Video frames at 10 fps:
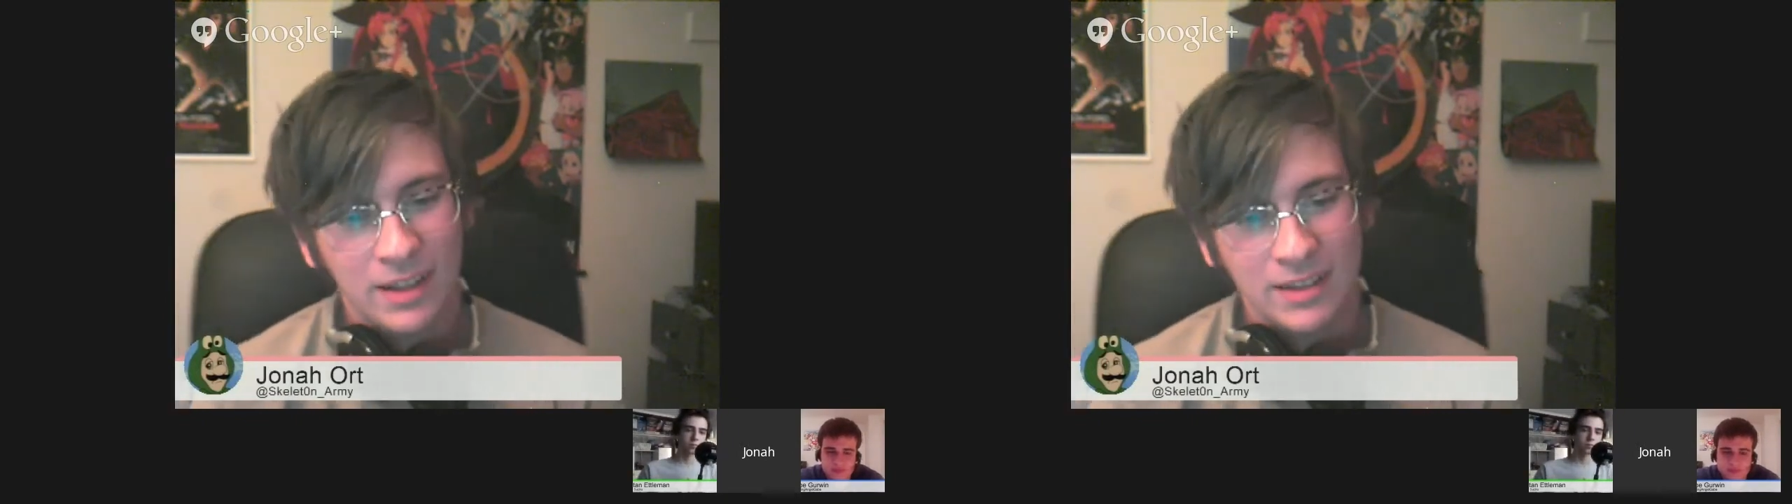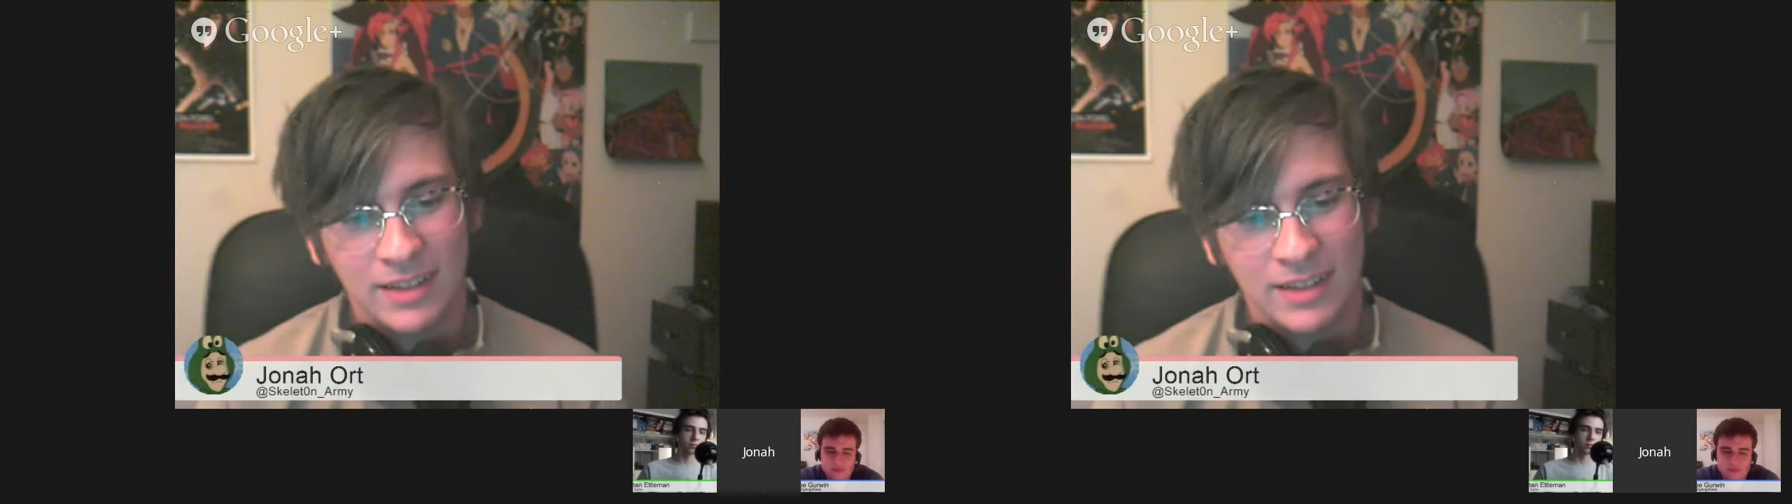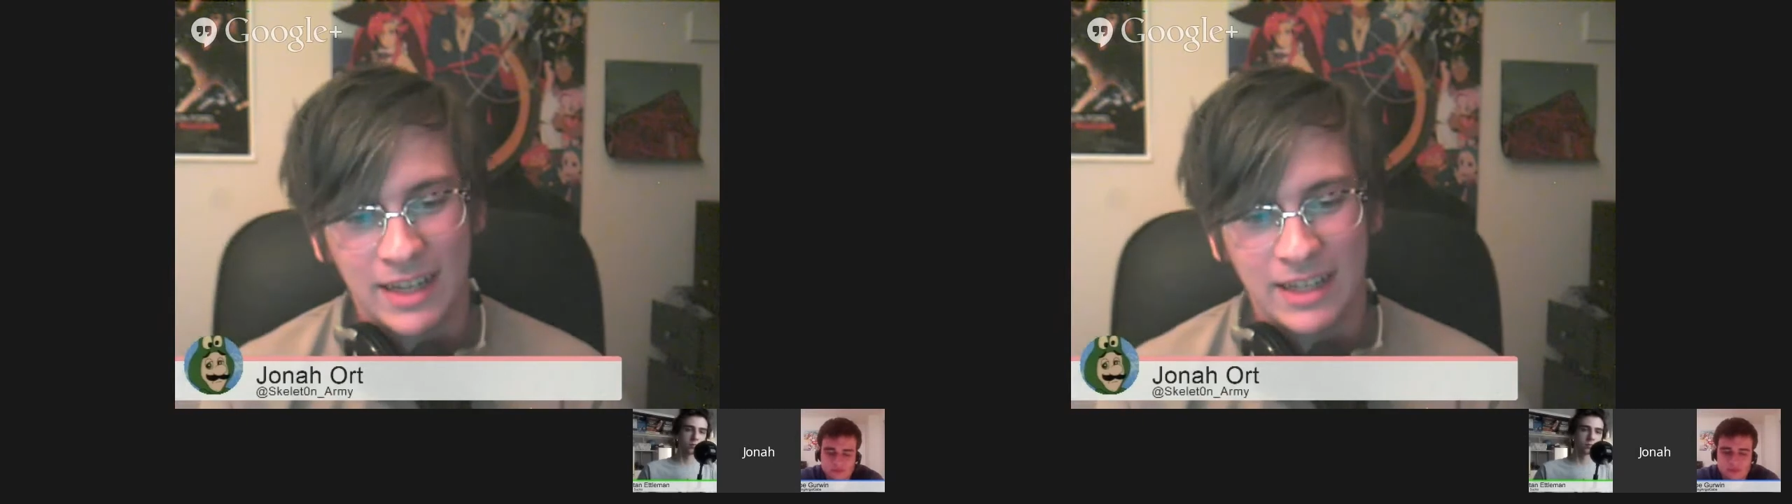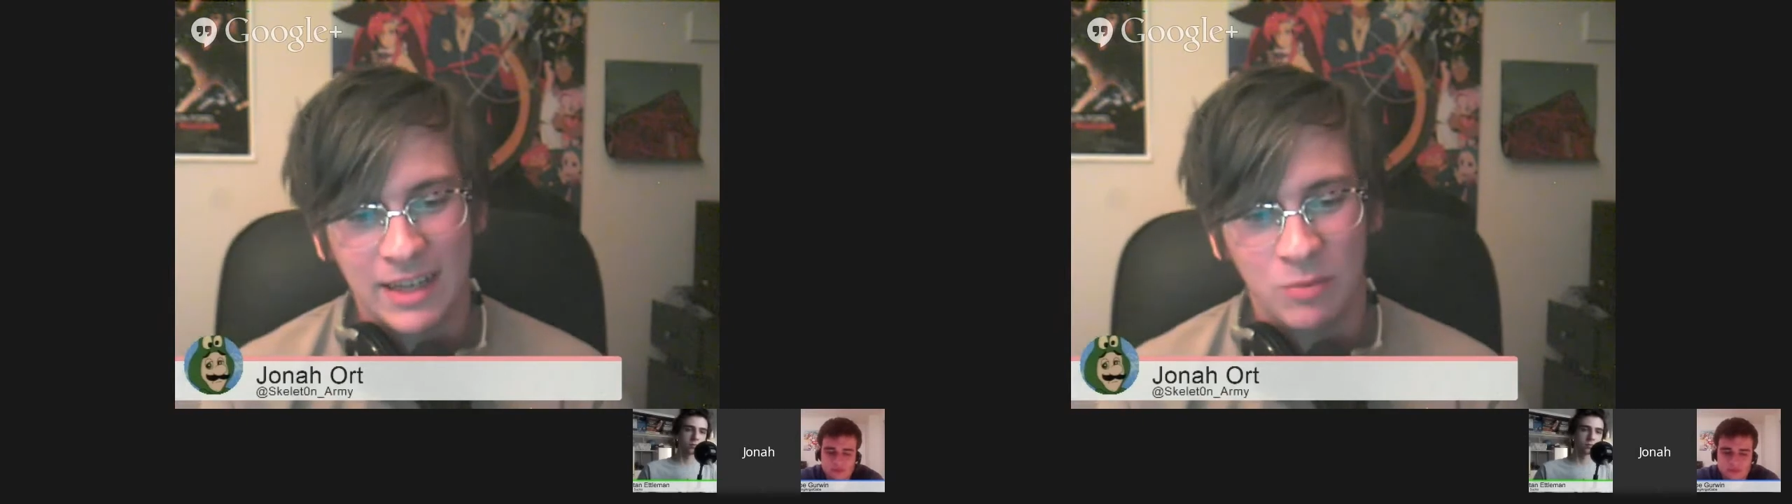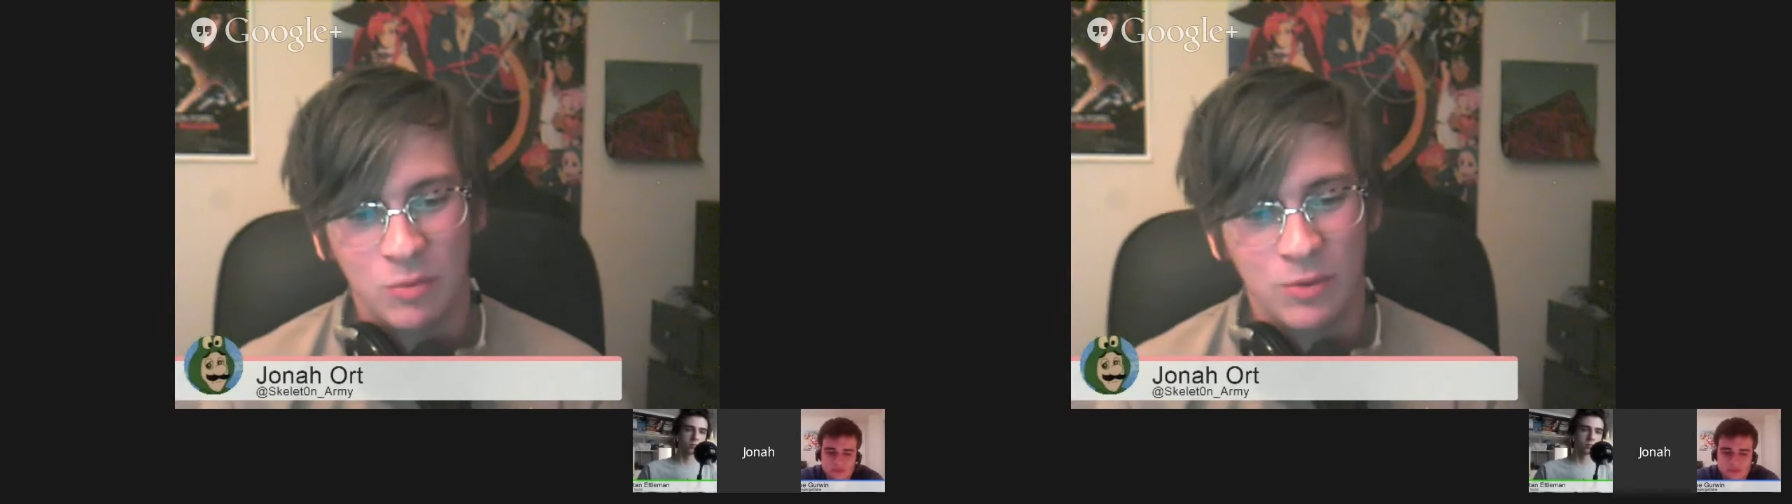Like
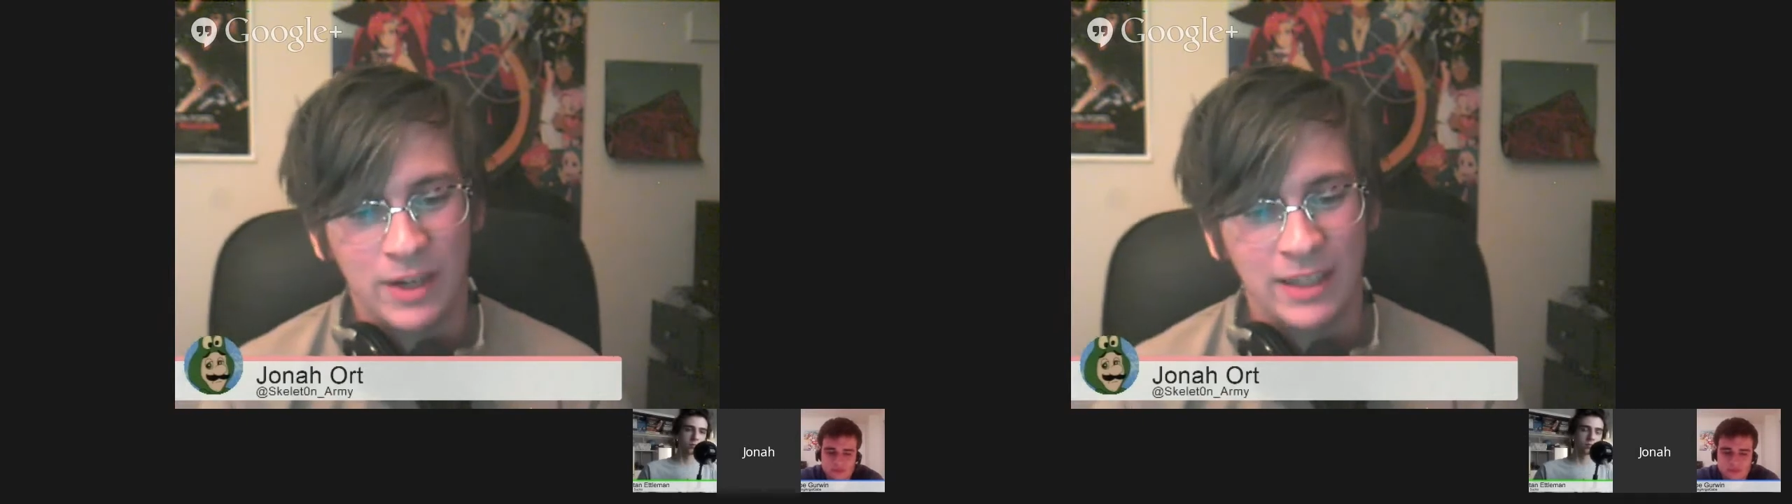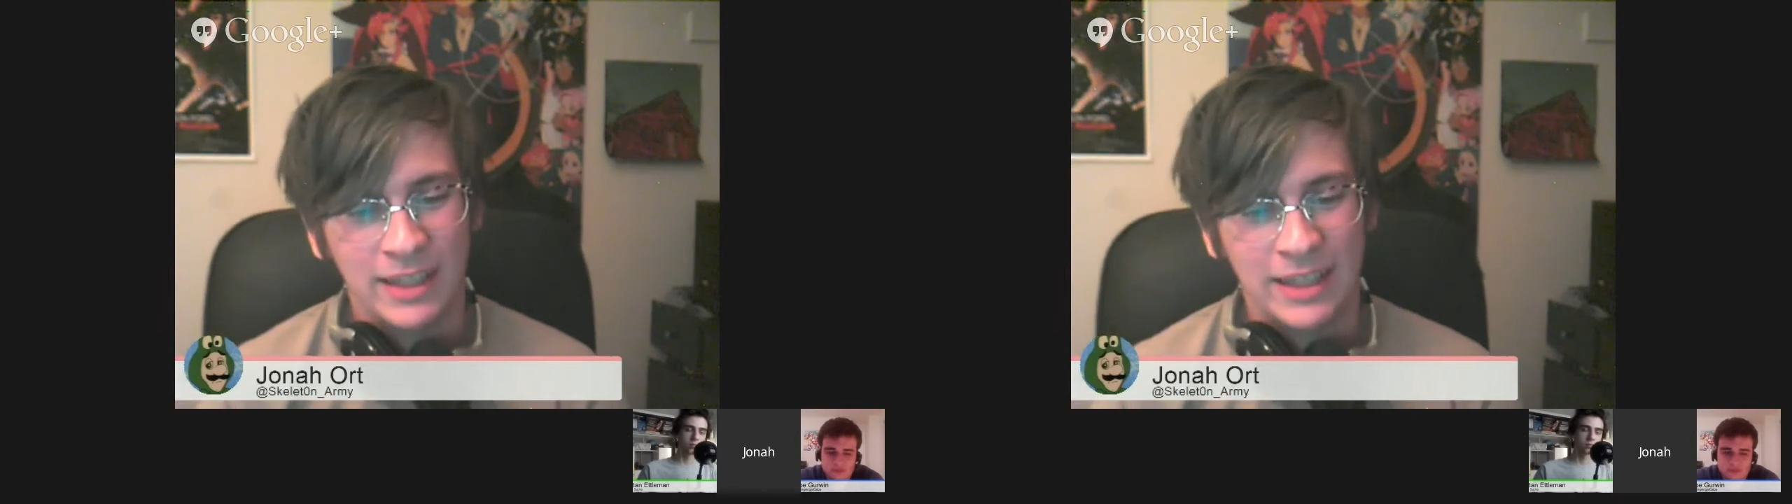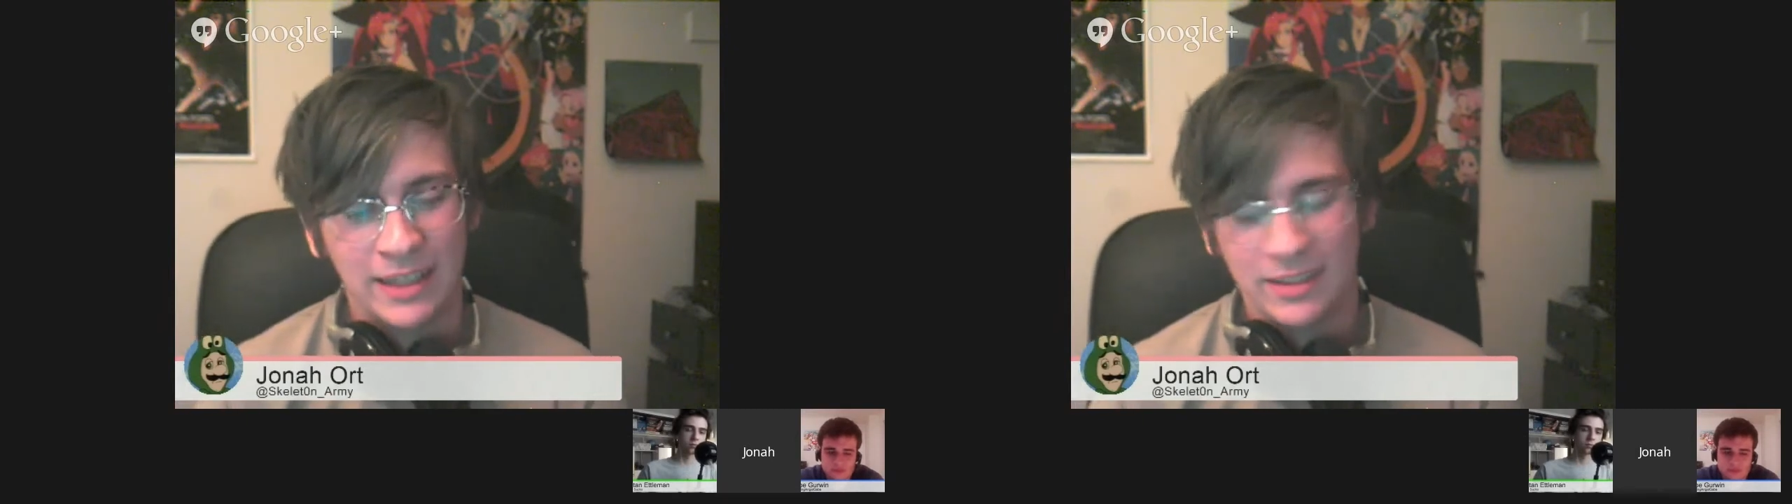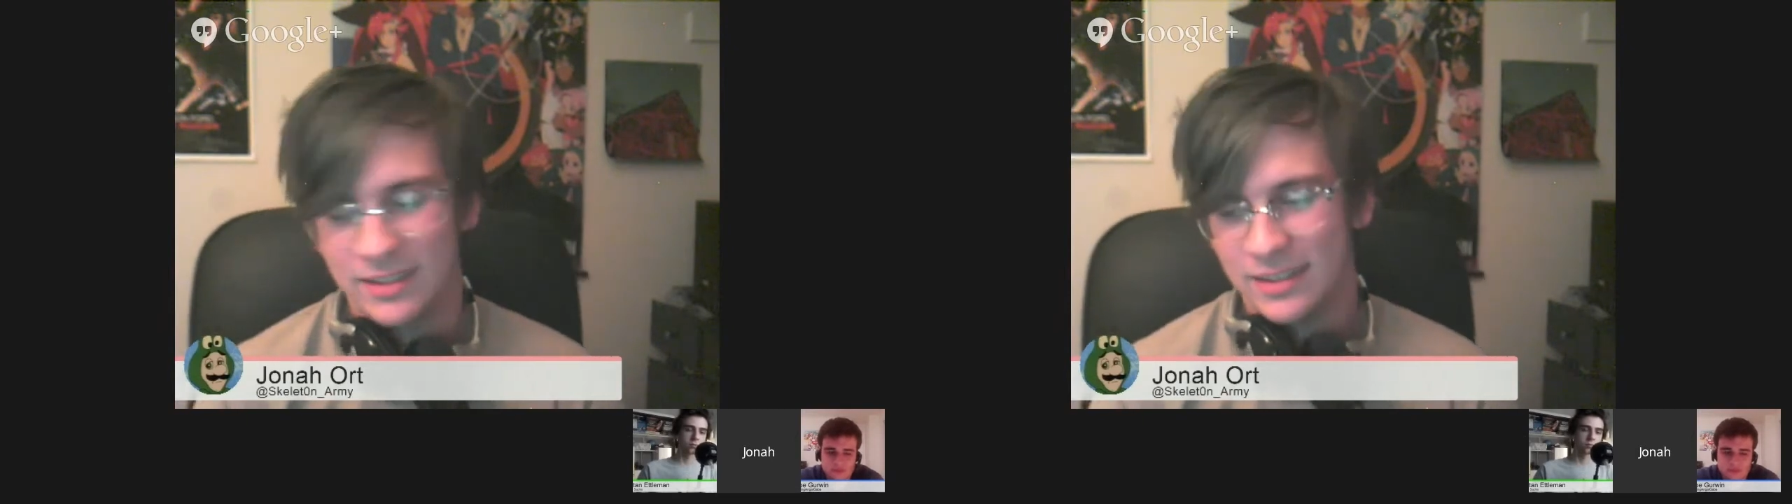it really